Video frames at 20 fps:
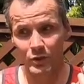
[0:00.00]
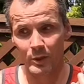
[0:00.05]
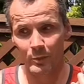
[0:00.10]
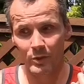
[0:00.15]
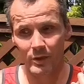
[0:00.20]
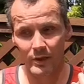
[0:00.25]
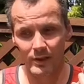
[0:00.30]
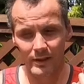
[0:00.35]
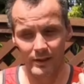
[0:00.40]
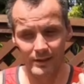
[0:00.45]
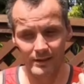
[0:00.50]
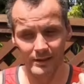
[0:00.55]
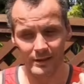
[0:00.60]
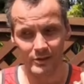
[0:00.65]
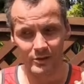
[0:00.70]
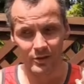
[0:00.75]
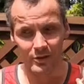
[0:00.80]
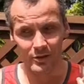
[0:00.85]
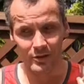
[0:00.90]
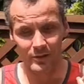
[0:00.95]
against each other.
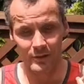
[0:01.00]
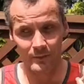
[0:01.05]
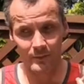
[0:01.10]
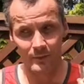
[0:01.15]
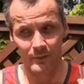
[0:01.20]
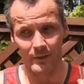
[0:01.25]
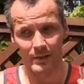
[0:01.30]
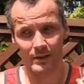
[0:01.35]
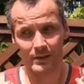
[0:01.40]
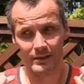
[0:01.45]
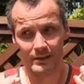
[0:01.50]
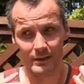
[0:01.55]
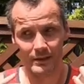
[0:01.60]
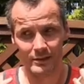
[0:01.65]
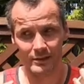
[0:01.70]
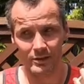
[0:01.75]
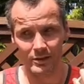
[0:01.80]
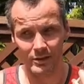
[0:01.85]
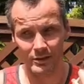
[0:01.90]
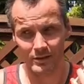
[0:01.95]
It's good
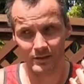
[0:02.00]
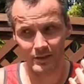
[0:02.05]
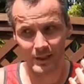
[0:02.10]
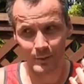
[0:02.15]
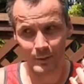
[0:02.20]
entertainment.